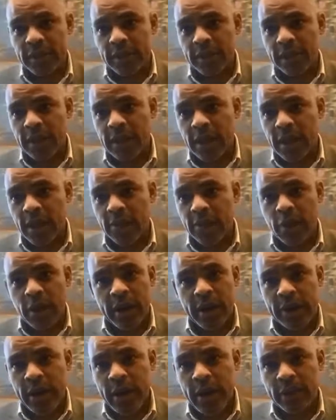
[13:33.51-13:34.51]
in uh,
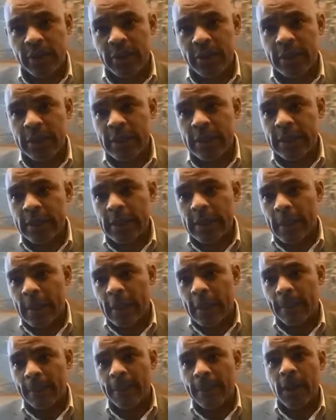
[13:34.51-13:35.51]
right now.
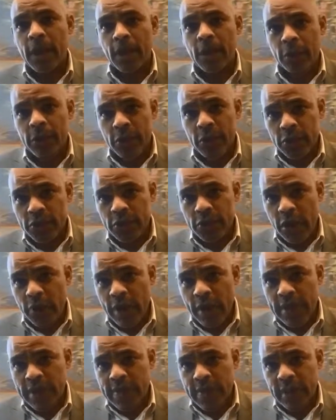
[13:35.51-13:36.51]
Um, we also
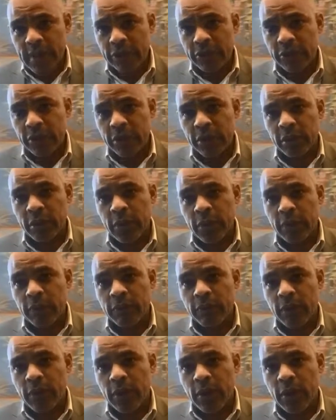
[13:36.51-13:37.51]
raised the issue of
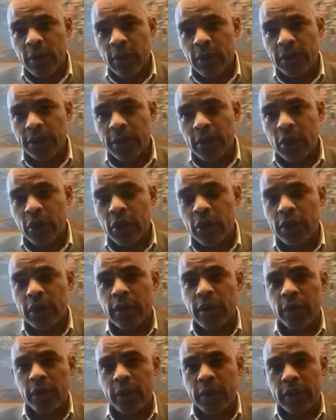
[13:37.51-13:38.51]
of the,
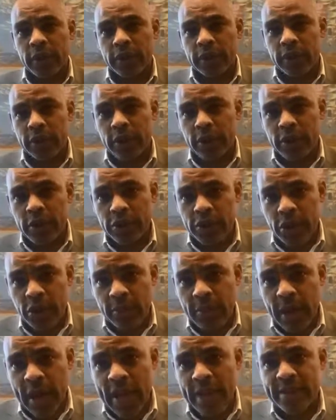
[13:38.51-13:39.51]
the, the
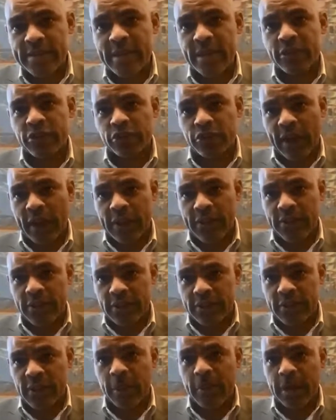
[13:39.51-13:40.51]
term exit strategy
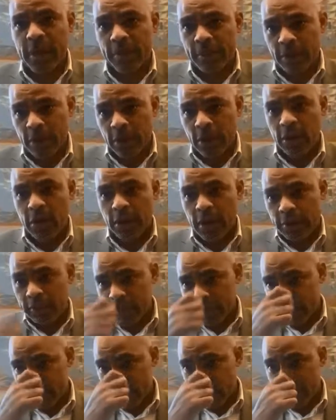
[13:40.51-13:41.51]
is coming up a lot
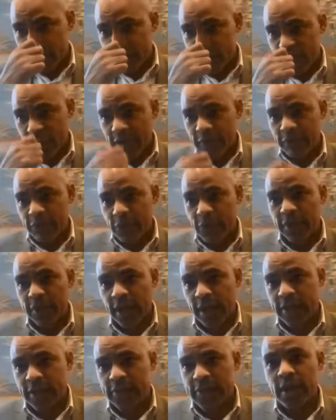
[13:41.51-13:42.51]
over the last few
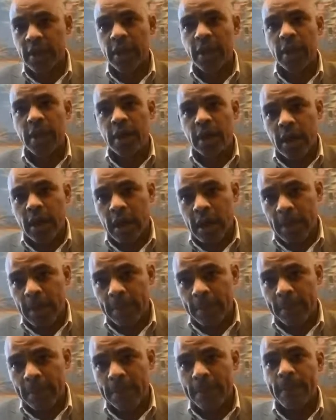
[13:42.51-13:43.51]
days.
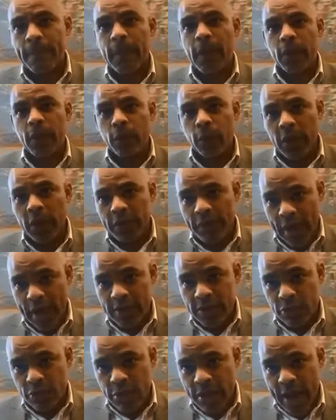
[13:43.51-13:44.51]
Um, we've had
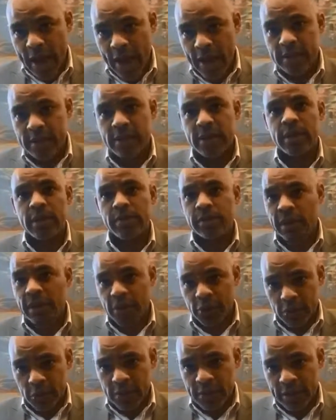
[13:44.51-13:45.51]
to react
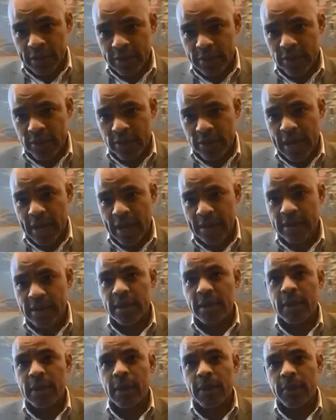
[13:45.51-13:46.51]
because we've had to react
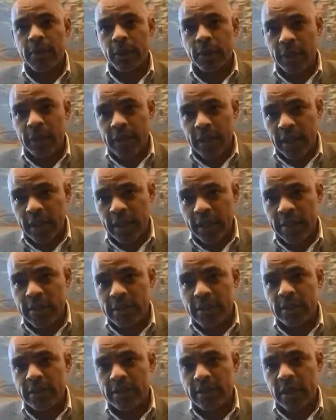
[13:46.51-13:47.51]
but we need
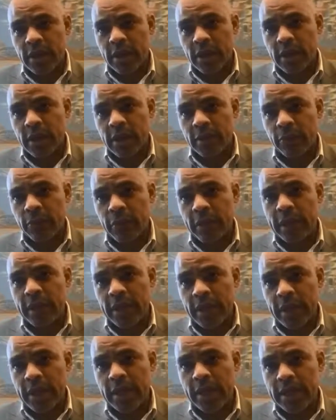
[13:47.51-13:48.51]
some, we
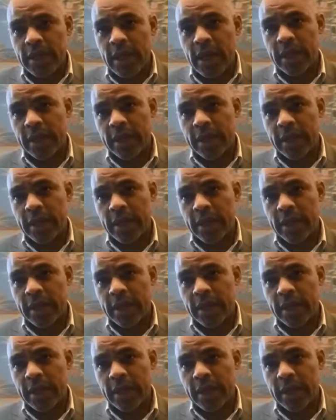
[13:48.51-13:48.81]
need uh,